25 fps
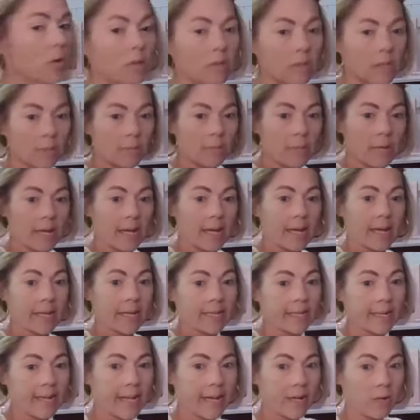roll-up
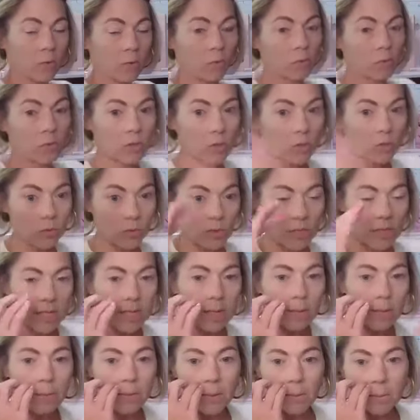bag and I had it rolled
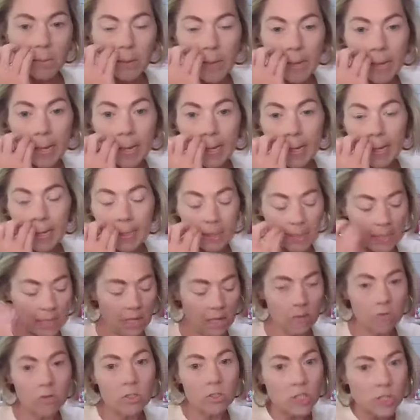up and
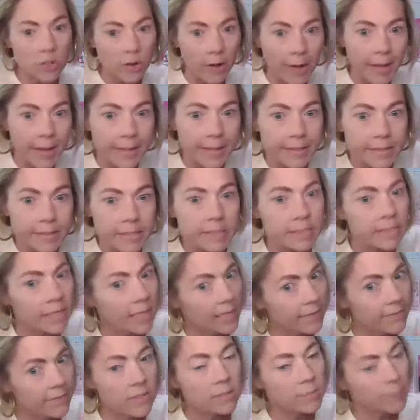I was trying to
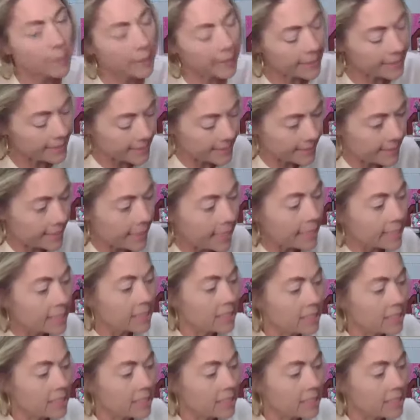save space.